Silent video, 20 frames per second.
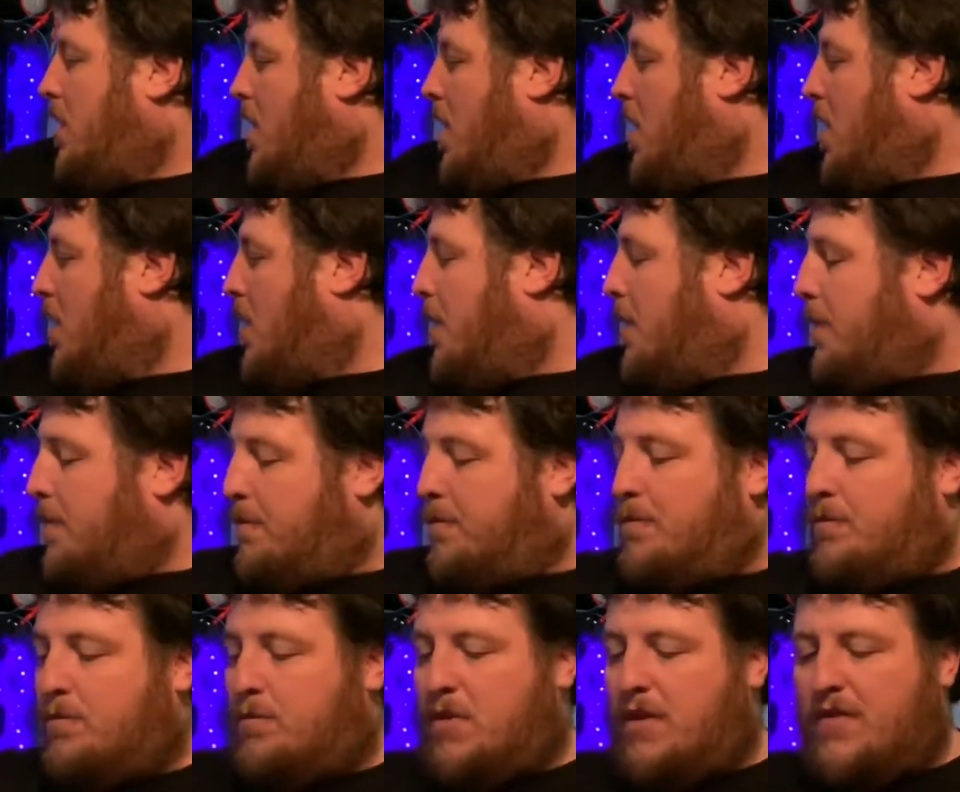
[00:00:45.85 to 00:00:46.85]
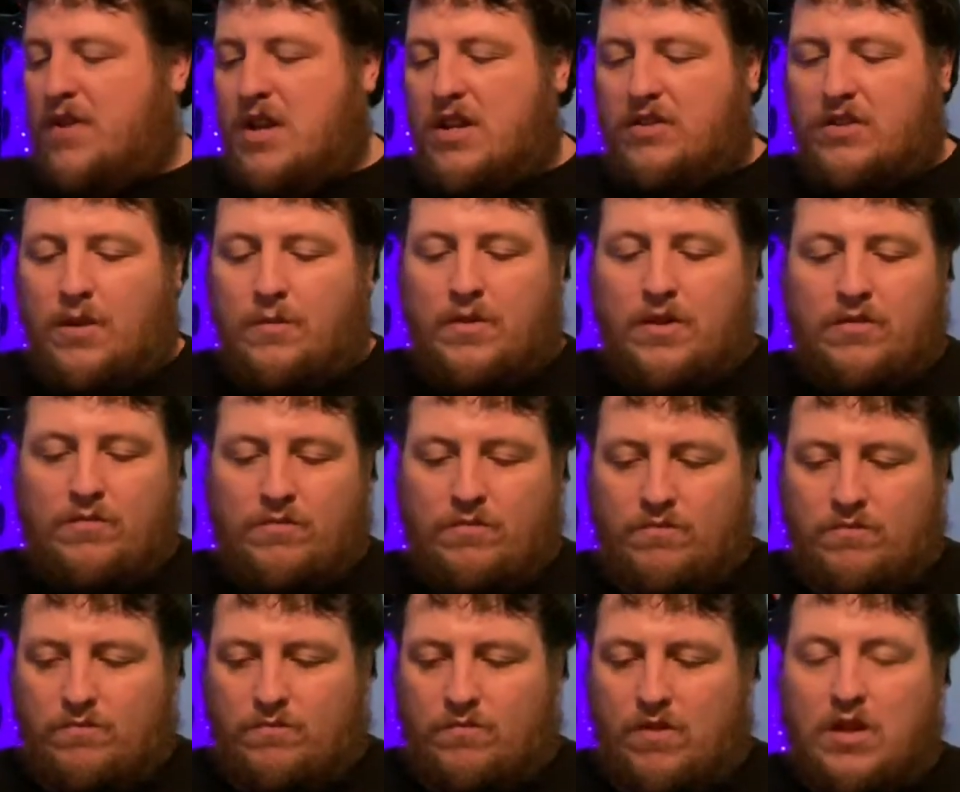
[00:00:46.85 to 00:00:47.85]
But if you need something
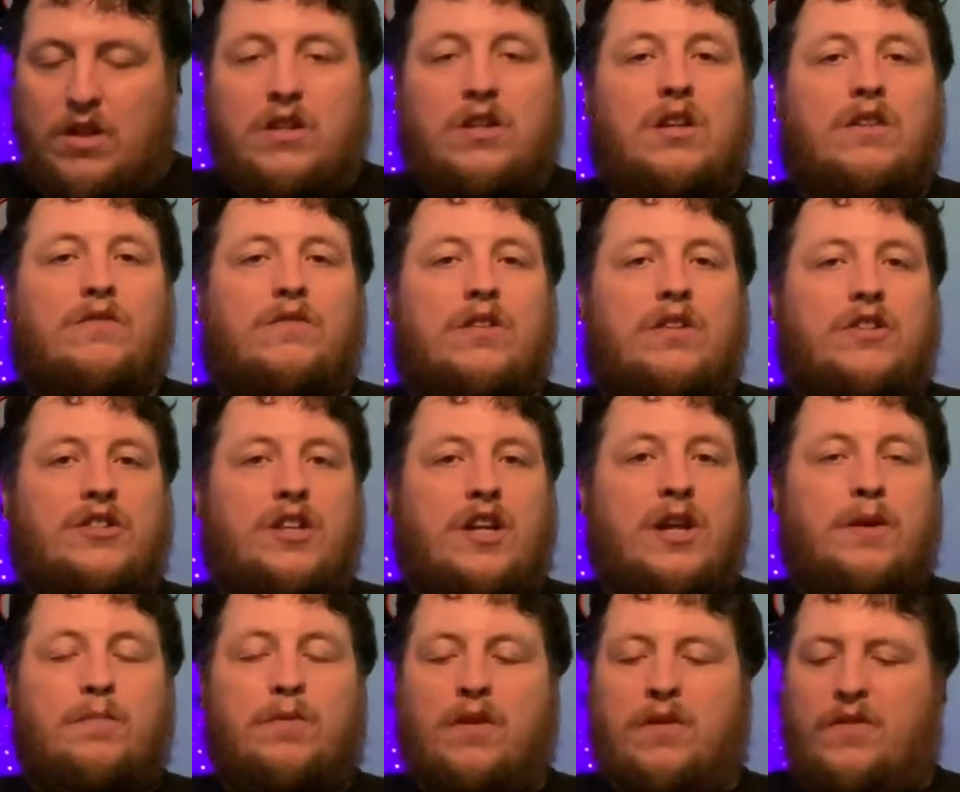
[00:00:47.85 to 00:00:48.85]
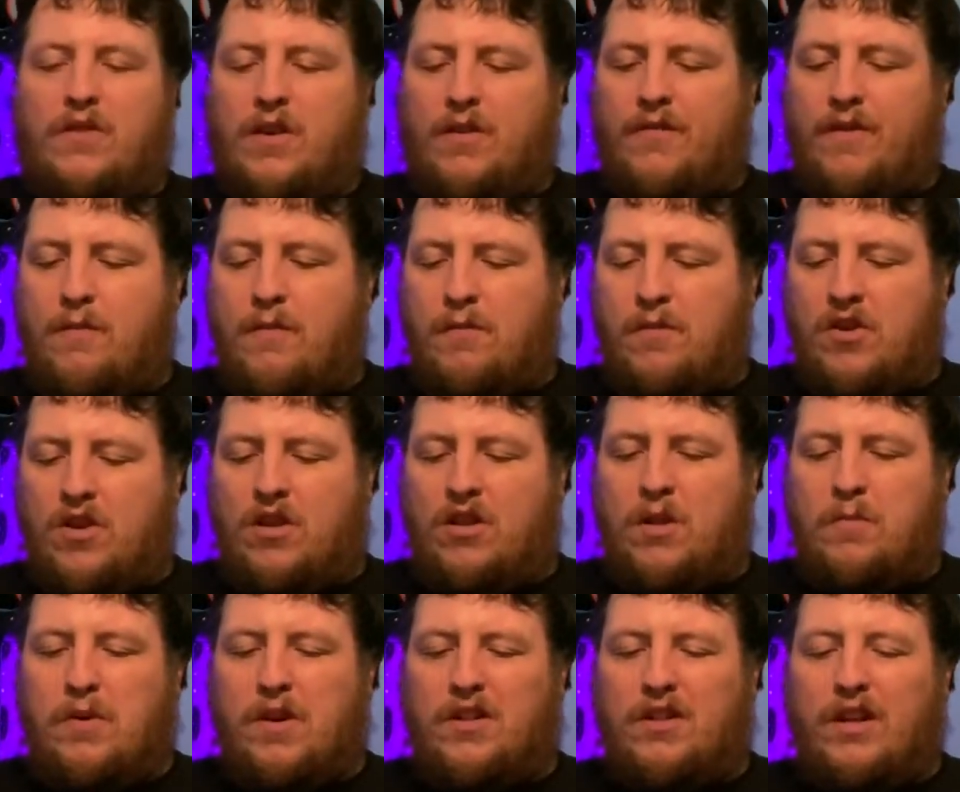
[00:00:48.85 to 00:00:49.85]
relatively cheap, I think if I remember correctly,
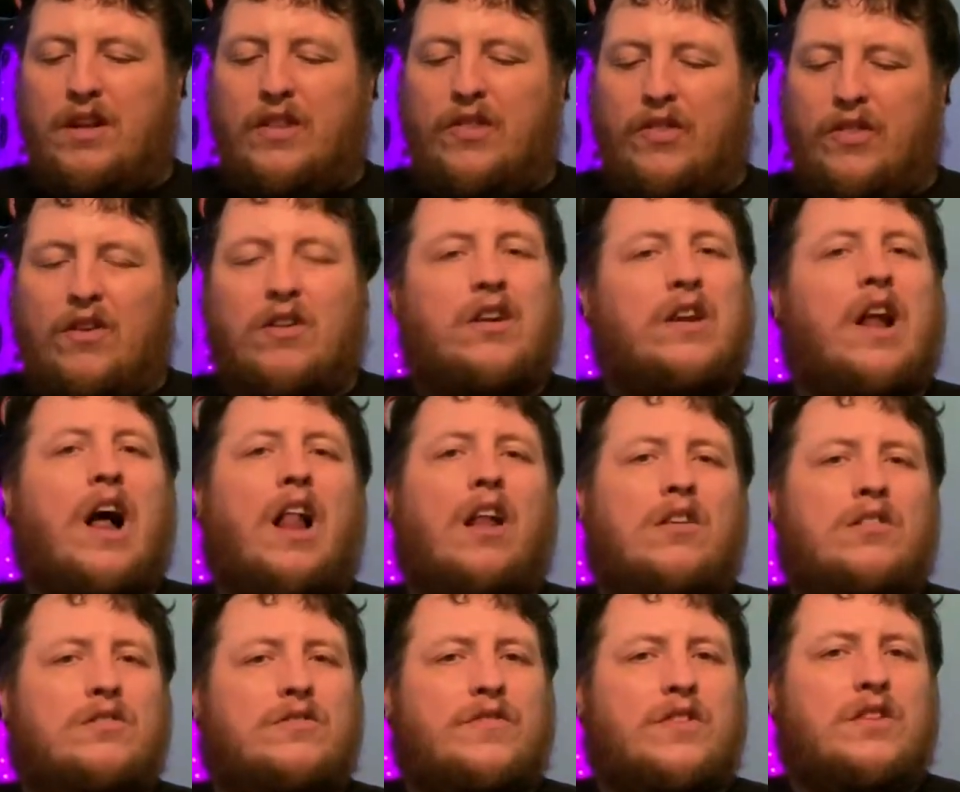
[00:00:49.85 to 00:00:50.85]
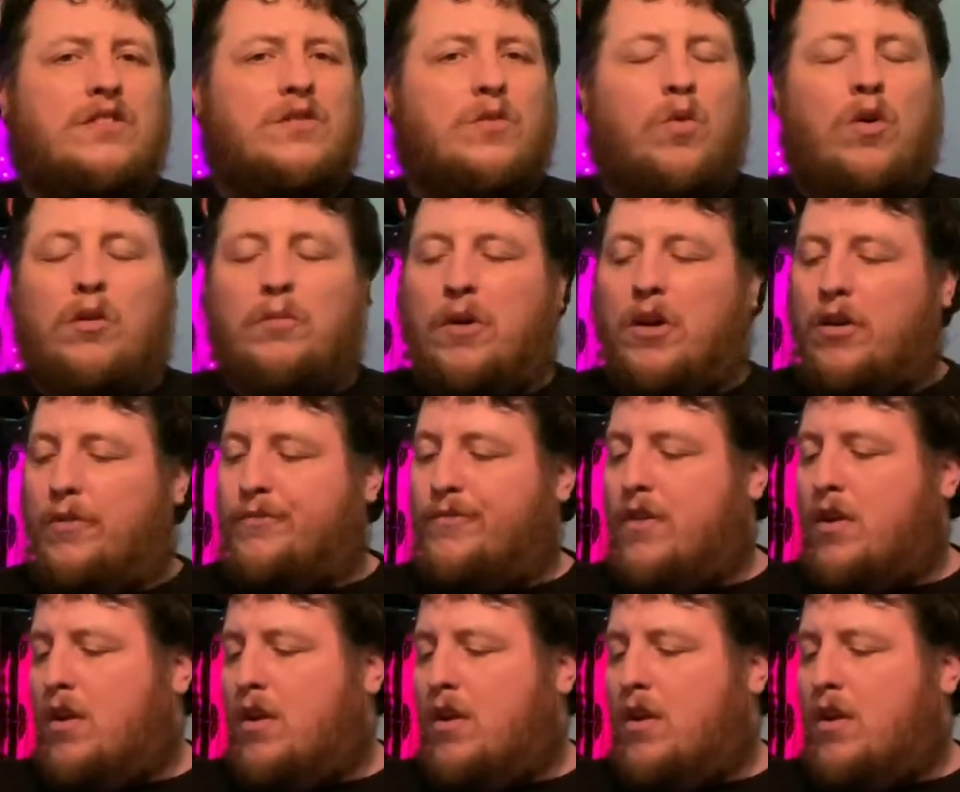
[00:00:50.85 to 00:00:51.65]
I paid like $30 for this at Walmart.